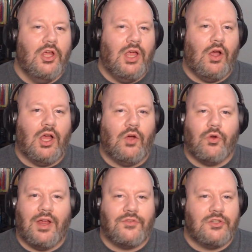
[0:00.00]
or
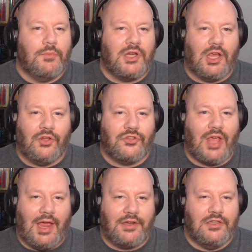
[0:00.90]
have somebody else
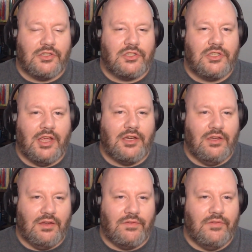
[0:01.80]
act instead
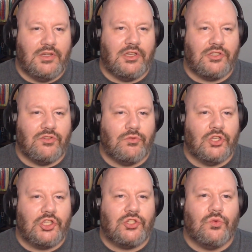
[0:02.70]
if it doesn't
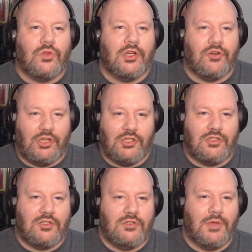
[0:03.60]
really suit their
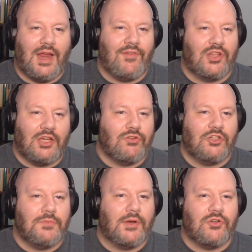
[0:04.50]
needs. But having that
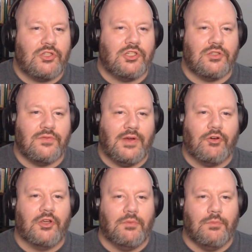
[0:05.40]
transparency is
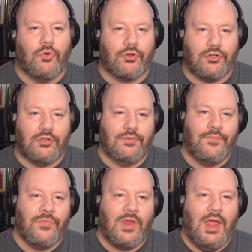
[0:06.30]
very important.
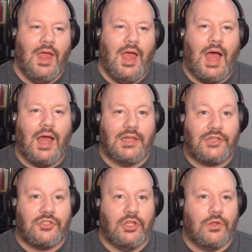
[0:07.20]

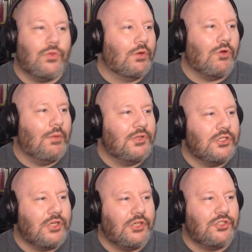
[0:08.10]
Let's say, though, that Robin
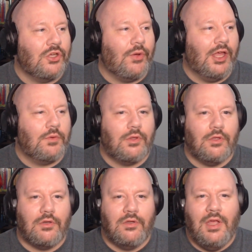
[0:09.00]
decides to go ahead with
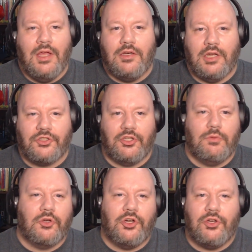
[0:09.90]
it. Next thing
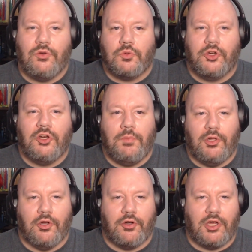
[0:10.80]
we're going to do is we're going to
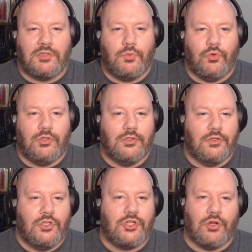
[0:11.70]
build our dice pool.
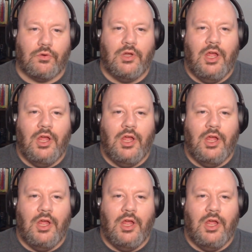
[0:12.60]
So